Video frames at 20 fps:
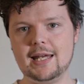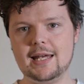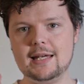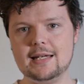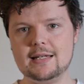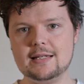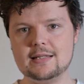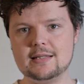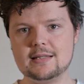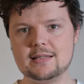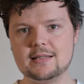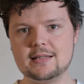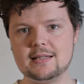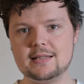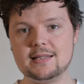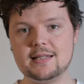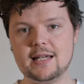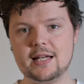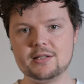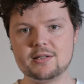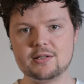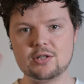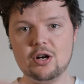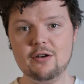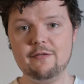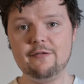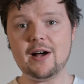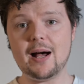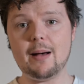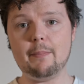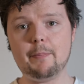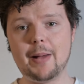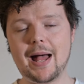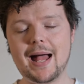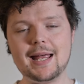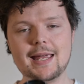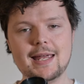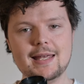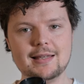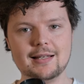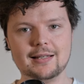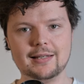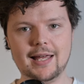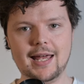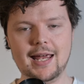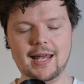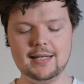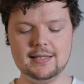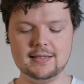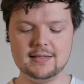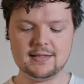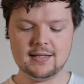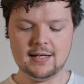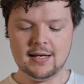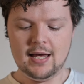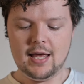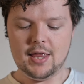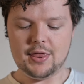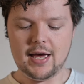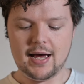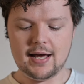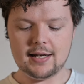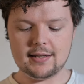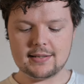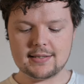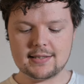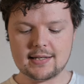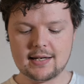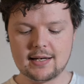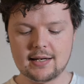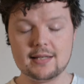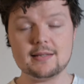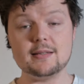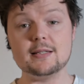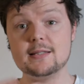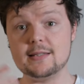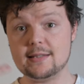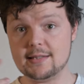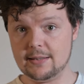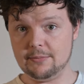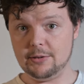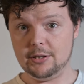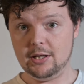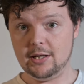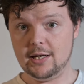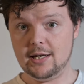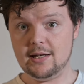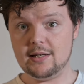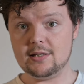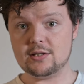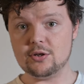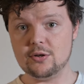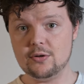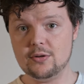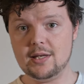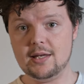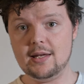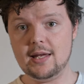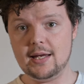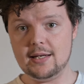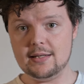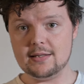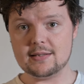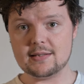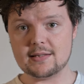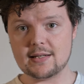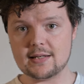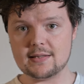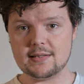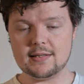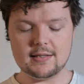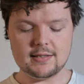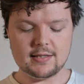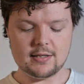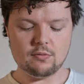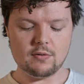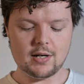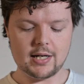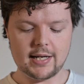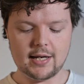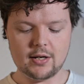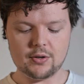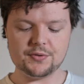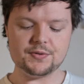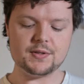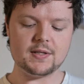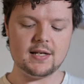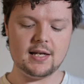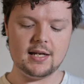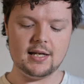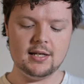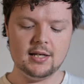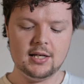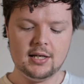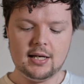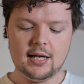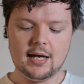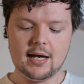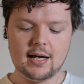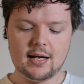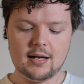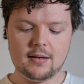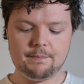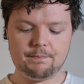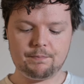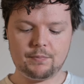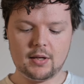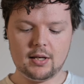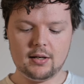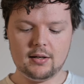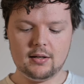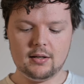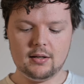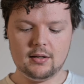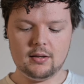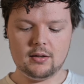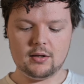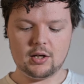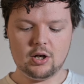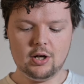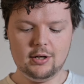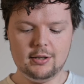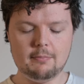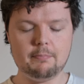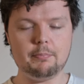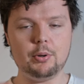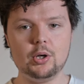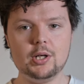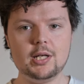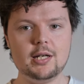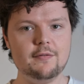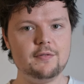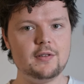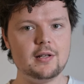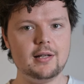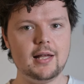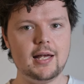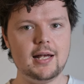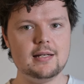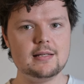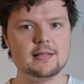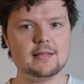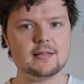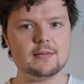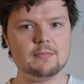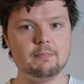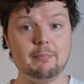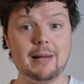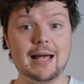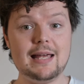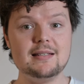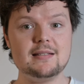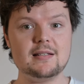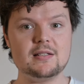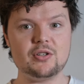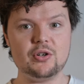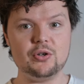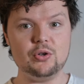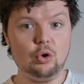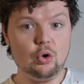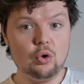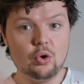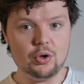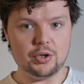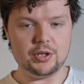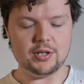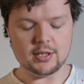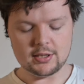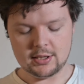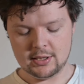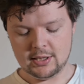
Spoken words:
is set so far back in the lens that similarly to the Industar 61 LZ, the kind of body of the lens makes its own hood,